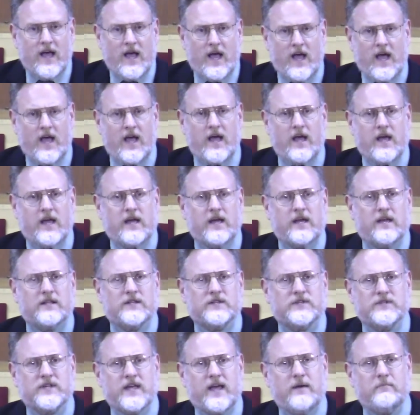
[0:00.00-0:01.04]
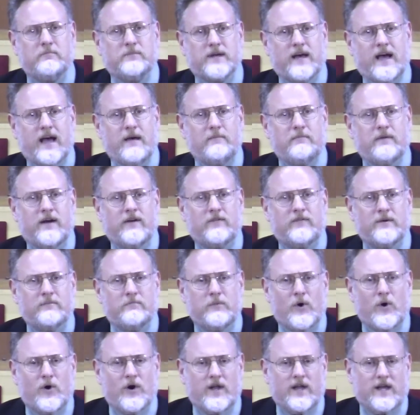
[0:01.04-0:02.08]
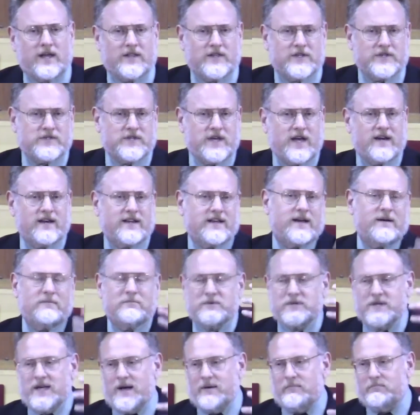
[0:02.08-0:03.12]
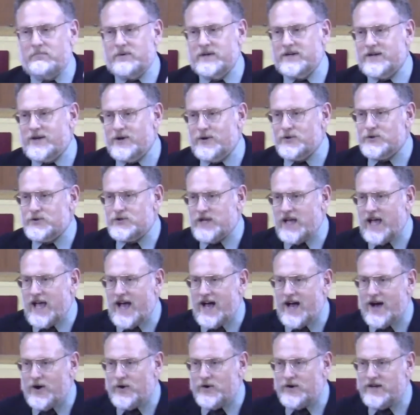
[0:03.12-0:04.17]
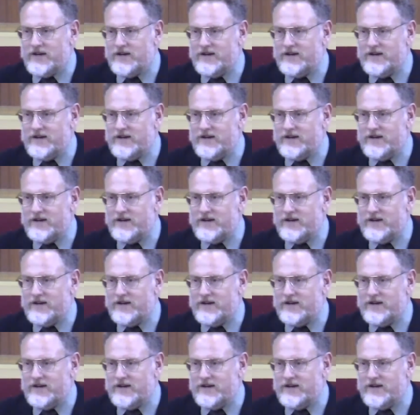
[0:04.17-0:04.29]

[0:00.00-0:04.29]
hey, the same time every morning the sun comes up and goes down.